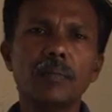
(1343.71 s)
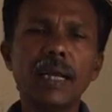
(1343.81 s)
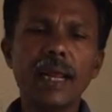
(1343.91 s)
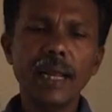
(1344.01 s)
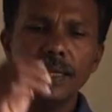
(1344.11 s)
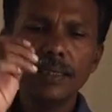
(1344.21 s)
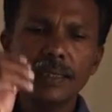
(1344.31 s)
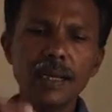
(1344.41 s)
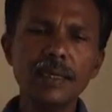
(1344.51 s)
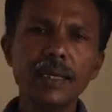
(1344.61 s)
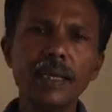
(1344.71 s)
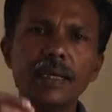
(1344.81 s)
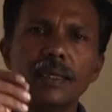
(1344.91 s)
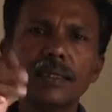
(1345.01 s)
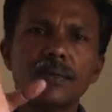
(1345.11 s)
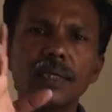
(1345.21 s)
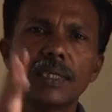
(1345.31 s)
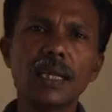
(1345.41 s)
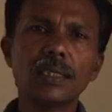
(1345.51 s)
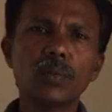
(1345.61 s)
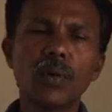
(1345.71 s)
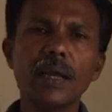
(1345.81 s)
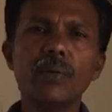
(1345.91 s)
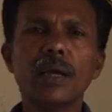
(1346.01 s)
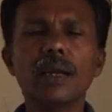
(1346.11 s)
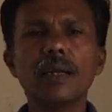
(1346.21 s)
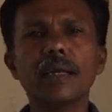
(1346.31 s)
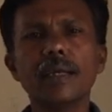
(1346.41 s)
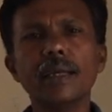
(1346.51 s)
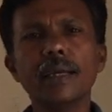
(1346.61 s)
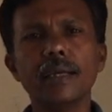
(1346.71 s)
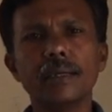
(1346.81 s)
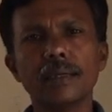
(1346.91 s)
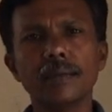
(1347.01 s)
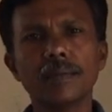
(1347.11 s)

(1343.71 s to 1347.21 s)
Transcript: But instantaneous results, why we are not getting it?